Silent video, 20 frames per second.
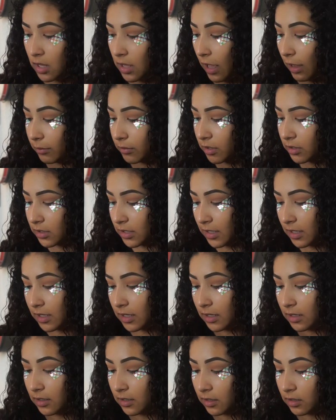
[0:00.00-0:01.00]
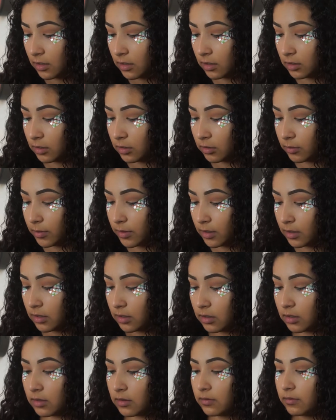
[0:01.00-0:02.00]
I'm gonna take a little bit
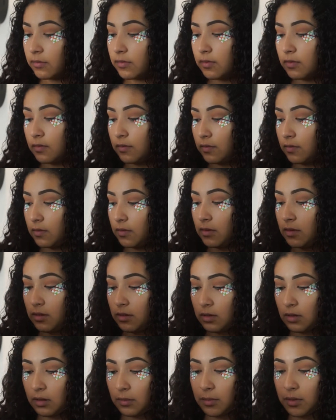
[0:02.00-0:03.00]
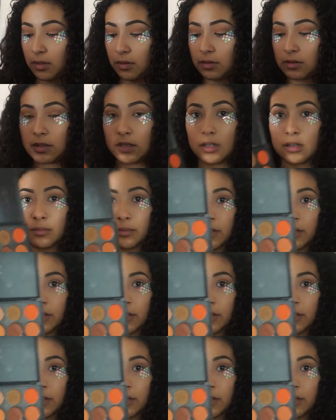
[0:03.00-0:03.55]
of, I'm gonna take a